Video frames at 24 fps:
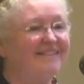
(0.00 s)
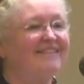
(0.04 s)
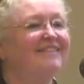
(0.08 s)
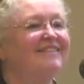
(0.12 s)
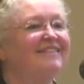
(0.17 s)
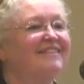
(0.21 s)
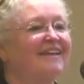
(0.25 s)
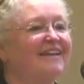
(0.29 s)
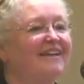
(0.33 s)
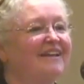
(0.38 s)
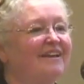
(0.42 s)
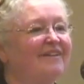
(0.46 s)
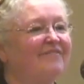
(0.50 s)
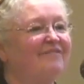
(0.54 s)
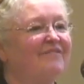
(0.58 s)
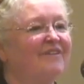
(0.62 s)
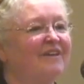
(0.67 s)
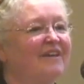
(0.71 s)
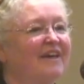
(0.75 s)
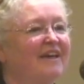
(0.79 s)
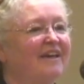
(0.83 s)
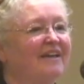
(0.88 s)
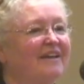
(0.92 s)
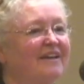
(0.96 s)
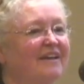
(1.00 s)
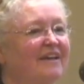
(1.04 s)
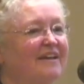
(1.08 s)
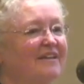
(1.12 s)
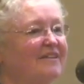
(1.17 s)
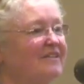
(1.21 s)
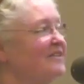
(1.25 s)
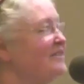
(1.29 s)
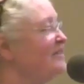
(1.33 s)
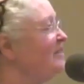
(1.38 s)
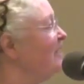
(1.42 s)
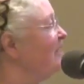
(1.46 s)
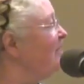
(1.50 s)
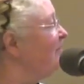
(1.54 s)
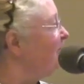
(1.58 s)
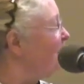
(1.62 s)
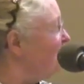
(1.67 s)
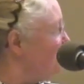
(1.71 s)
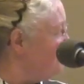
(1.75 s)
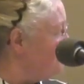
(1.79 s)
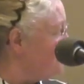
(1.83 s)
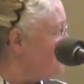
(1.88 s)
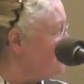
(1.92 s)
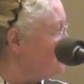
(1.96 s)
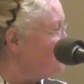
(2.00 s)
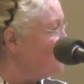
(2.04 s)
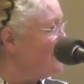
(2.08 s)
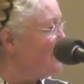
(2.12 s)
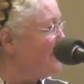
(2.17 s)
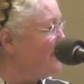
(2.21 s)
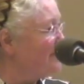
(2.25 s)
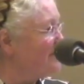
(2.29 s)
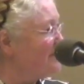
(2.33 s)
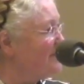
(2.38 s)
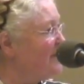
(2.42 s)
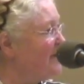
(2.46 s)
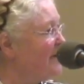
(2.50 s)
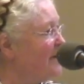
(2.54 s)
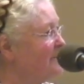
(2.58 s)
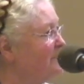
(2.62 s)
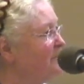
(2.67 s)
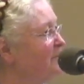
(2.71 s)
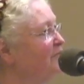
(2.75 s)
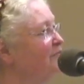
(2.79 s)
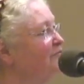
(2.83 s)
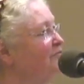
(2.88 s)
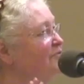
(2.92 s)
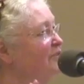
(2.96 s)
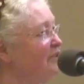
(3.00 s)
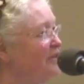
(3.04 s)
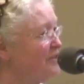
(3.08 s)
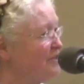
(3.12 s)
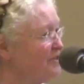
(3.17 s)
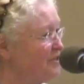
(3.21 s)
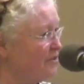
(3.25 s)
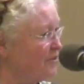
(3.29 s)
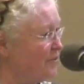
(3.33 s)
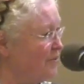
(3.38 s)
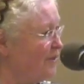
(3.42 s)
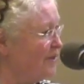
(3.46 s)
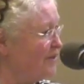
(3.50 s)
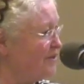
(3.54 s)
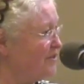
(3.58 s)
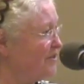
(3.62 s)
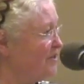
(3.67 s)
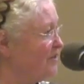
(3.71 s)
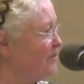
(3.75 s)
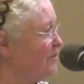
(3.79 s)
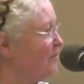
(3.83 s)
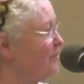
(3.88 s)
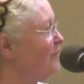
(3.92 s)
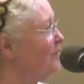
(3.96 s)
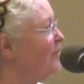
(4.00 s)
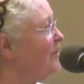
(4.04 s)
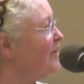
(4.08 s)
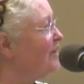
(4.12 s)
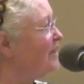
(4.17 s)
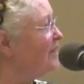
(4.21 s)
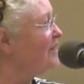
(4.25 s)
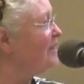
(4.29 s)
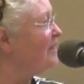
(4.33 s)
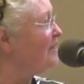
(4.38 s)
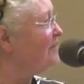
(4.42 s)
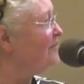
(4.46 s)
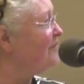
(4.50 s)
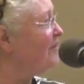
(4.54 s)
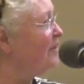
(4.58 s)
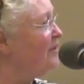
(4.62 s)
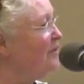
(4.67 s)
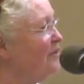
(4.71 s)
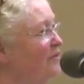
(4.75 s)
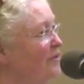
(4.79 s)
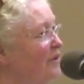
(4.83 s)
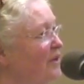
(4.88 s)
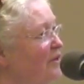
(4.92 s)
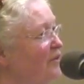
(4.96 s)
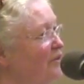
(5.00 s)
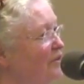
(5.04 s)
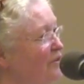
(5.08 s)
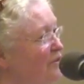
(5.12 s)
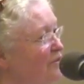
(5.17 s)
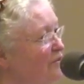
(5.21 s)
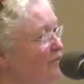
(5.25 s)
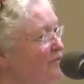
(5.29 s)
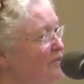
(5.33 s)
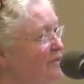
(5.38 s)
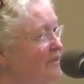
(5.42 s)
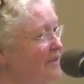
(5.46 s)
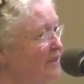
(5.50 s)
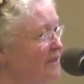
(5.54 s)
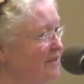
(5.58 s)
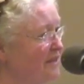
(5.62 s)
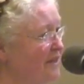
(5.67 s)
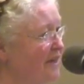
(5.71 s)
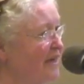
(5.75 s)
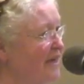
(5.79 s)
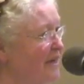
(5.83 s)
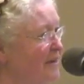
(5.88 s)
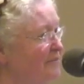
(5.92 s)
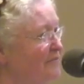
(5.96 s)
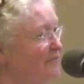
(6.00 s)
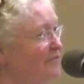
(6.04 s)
that if the candidates, if you don't get time to finish a question or want to clarify, you can use the time